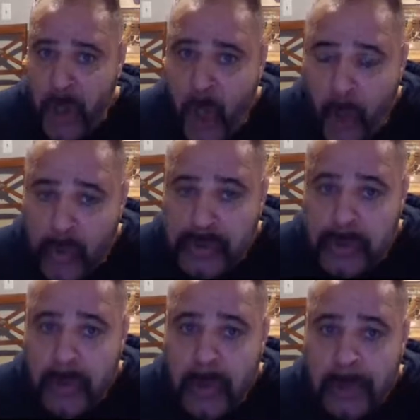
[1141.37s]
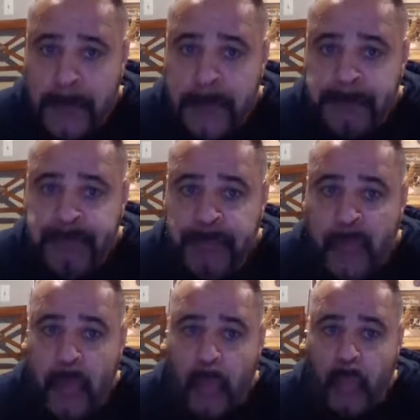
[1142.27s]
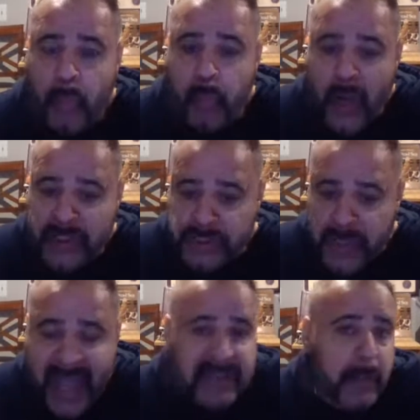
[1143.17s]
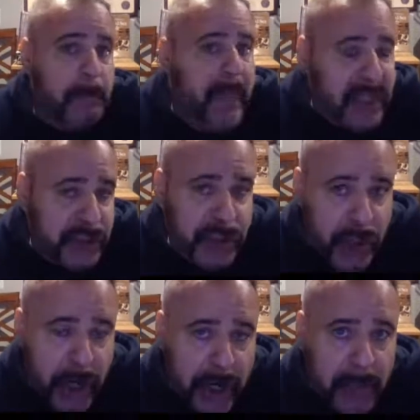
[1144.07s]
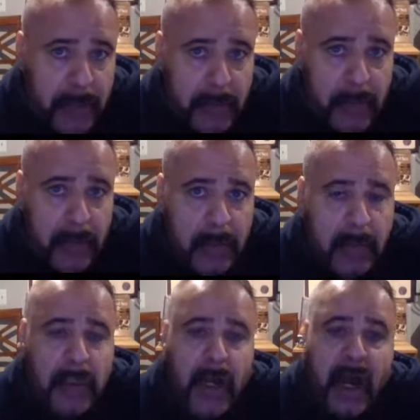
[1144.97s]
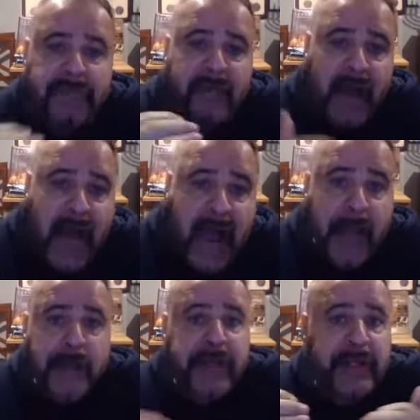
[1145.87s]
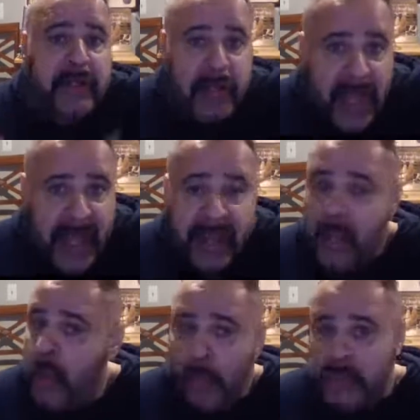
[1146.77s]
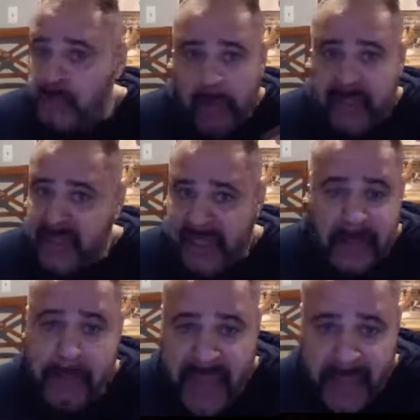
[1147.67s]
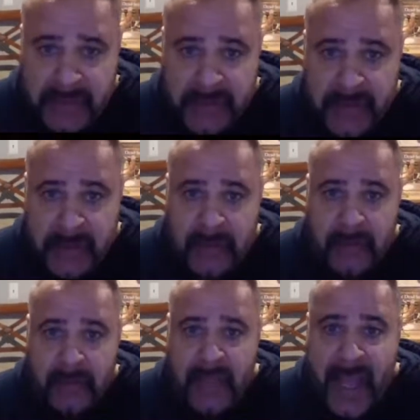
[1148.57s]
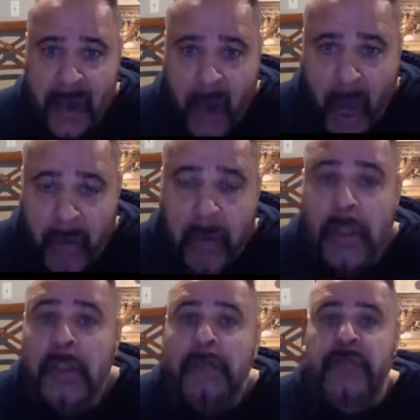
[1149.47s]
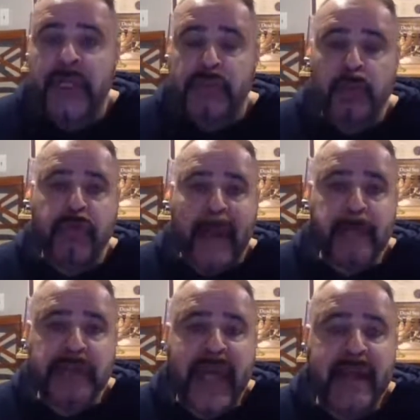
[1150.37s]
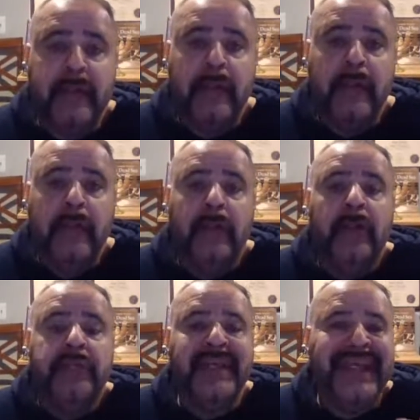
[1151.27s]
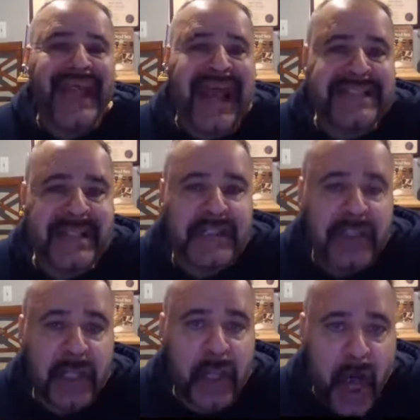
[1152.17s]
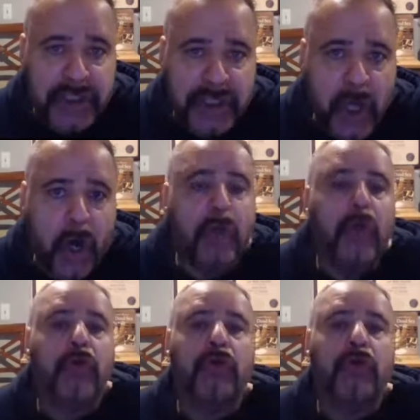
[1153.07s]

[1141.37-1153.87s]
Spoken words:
toes, which has a mixture of iron and clay, which really doesn't mix at all, this would represent the eschatological